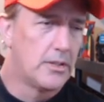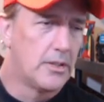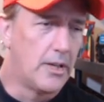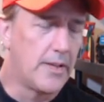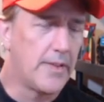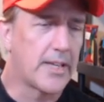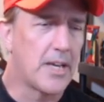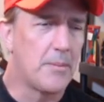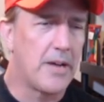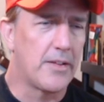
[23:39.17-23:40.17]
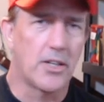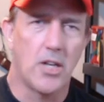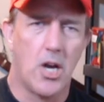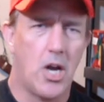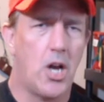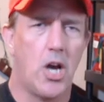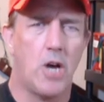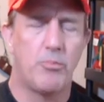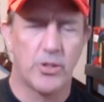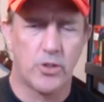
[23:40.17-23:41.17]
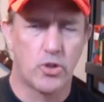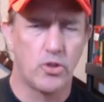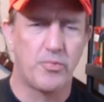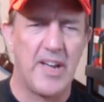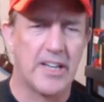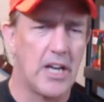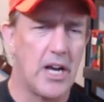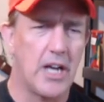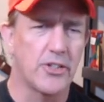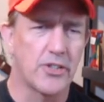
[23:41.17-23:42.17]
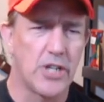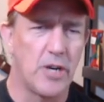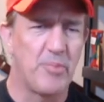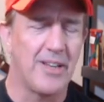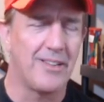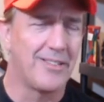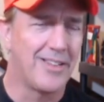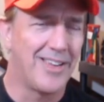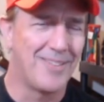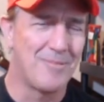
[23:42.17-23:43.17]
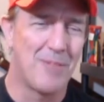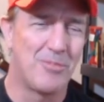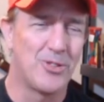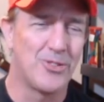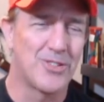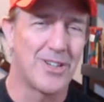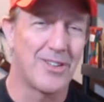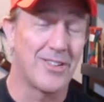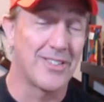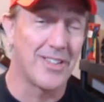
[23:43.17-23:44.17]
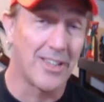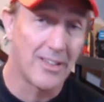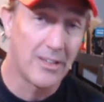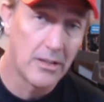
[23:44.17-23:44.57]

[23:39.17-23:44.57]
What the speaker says: And then they come out like, no, put the chutes back on, you're jumping. And my platoon sergeant is like,